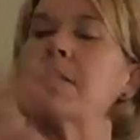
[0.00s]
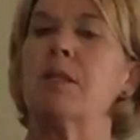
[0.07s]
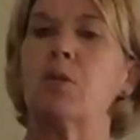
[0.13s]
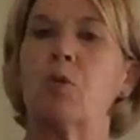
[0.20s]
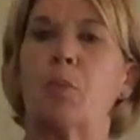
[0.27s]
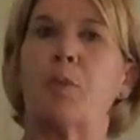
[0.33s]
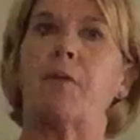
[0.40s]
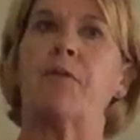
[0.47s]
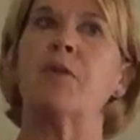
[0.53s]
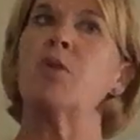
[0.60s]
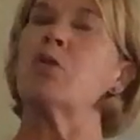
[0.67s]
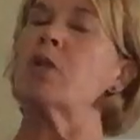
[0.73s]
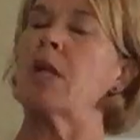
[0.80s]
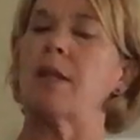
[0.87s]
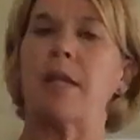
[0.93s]
central
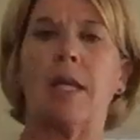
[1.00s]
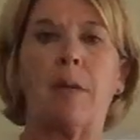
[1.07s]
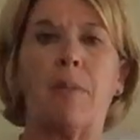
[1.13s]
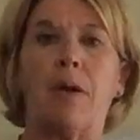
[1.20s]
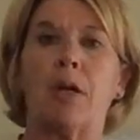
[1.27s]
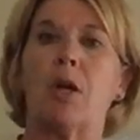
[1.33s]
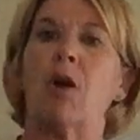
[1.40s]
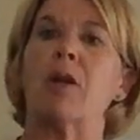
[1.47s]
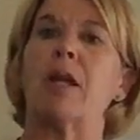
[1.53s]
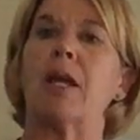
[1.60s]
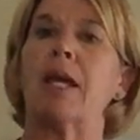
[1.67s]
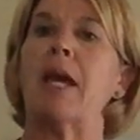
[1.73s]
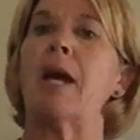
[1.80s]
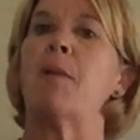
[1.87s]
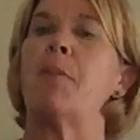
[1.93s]
perfusion, I think about
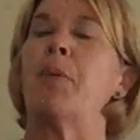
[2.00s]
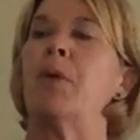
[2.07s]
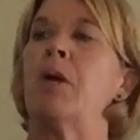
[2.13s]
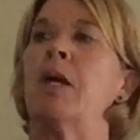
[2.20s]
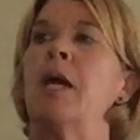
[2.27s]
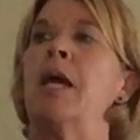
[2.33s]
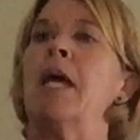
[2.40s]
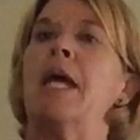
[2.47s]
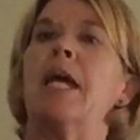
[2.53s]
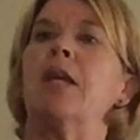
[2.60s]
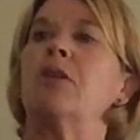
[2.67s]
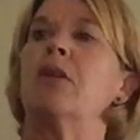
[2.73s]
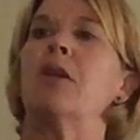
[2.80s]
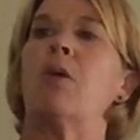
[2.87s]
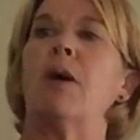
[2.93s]
cardiac output,
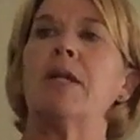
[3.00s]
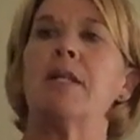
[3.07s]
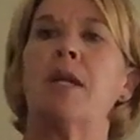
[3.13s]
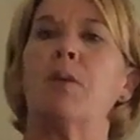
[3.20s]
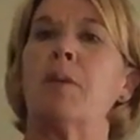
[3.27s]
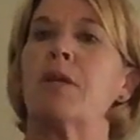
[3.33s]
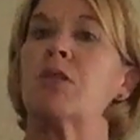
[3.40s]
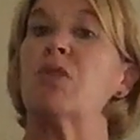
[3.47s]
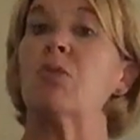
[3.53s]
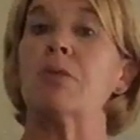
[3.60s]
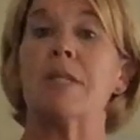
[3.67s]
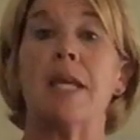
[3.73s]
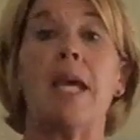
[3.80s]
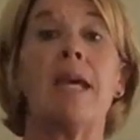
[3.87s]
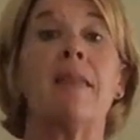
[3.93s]
and I tell my
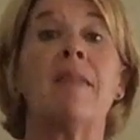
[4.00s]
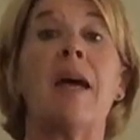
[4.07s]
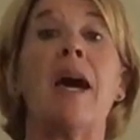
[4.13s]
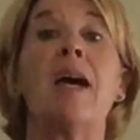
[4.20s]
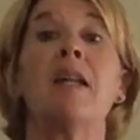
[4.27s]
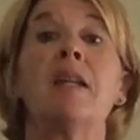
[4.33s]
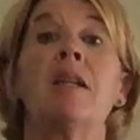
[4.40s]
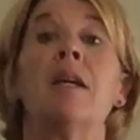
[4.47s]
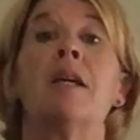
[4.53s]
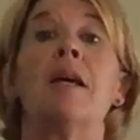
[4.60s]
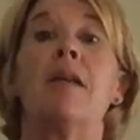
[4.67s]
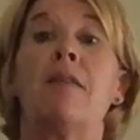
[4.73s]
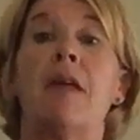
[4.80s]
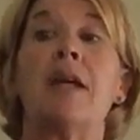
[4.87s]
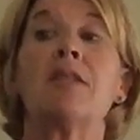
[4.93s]
students, hey,
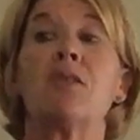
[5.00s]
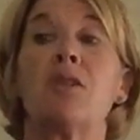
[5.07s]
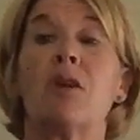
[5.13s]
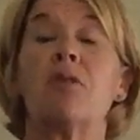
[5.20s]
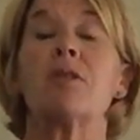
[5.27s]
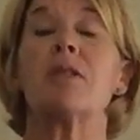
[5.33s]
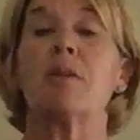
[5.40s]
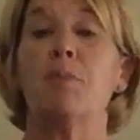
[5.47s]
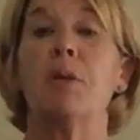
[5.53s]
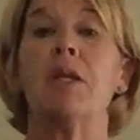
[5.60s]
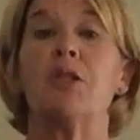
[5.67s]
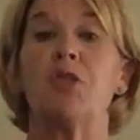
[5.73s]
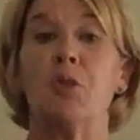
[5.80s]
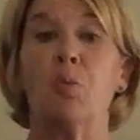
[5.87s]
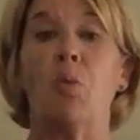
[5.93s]
that starts the
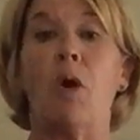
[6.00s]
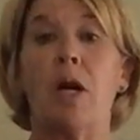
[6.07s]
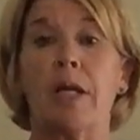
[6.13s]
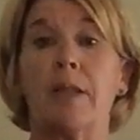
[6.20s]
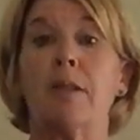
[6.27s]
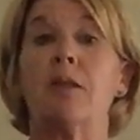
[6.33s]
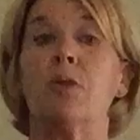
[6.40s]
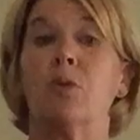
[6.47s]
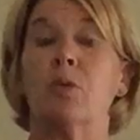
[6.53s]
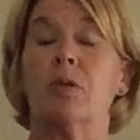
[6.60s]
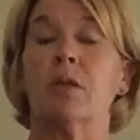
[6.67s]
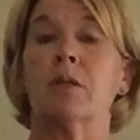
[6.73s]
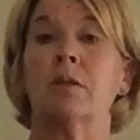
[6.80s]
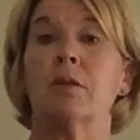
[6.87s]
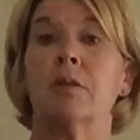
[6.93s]
minute you walk in the door.
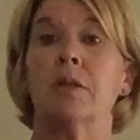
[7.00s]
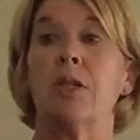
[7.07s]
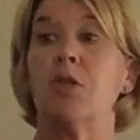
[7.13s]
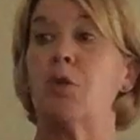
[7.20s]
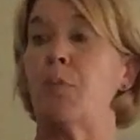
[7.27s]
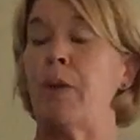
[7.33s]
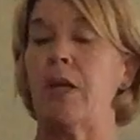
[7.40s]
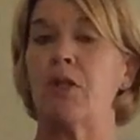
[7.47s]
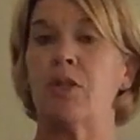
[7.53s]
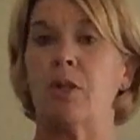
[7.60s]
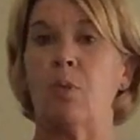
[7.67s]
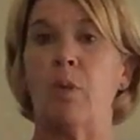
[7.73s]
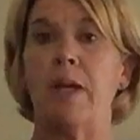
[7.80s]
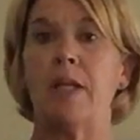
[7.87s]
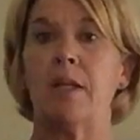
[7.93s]
Is your patient
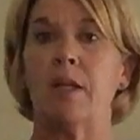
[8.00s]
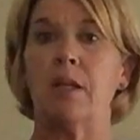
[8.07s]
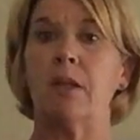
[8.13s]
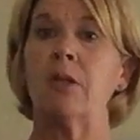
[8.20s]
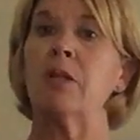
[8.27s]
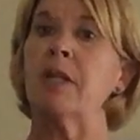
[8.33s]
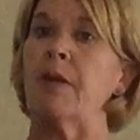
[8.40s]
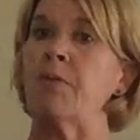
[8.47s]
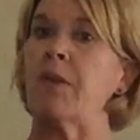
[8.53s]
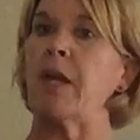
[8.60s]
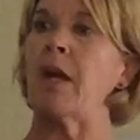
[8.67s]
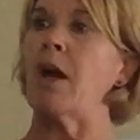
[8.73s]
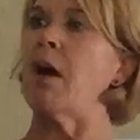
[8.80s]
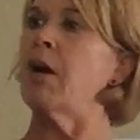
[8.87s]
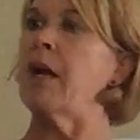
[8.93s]
awake and alert? If
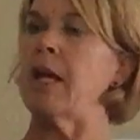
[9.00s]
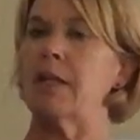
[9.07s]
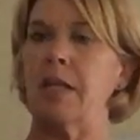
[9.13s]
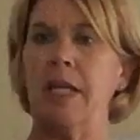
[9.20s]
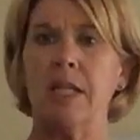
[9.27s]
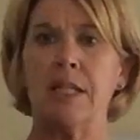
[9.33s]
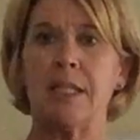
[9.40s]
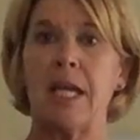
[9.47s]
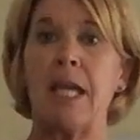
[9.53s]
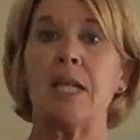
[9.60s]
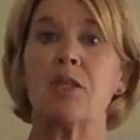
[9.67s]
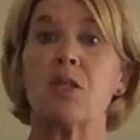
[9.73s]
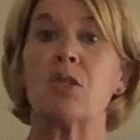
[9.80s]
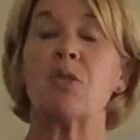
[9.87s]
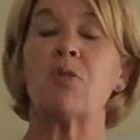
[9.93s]
they are, it
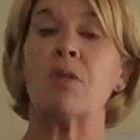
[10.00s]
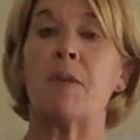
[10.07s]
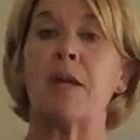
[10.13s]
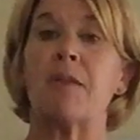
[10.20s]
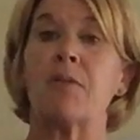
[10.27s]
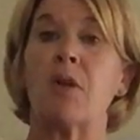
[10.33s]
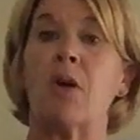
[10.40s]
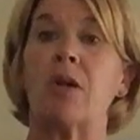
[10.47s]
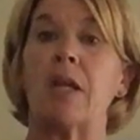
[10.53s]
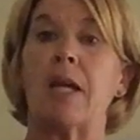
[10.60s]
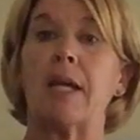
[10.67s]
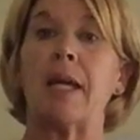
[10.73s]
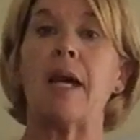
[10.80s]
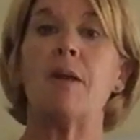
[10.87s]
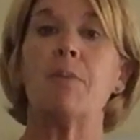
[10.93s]
takes a certain amount of
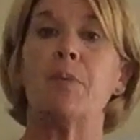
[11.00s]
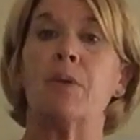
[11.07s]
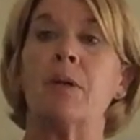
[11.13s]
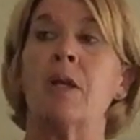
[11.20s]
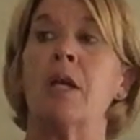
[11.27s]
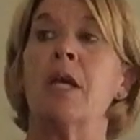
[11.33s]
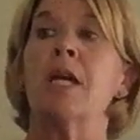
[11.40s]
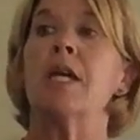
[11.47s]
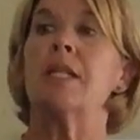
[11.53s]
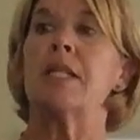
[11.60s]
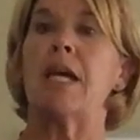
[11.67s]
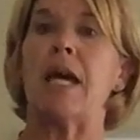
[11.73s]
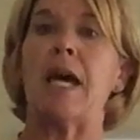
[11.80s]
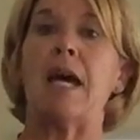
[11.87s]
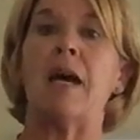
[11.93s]
cardiac output
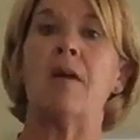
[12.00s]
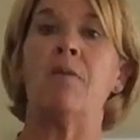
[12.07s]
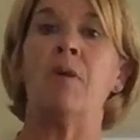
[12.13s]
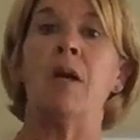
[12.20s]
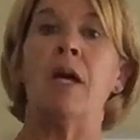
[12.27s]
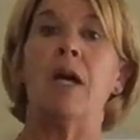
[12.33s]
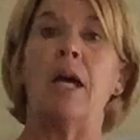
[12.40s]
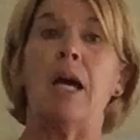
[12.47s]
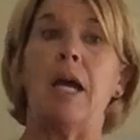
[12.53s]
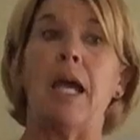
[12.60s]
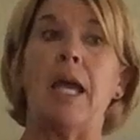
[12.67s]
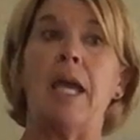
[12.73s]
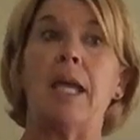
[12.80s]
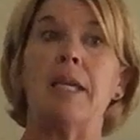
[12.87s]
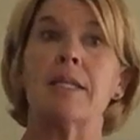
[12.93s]
to have
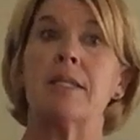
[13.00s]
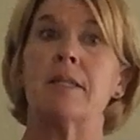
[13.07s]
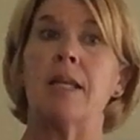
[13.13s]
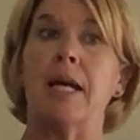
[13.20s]
a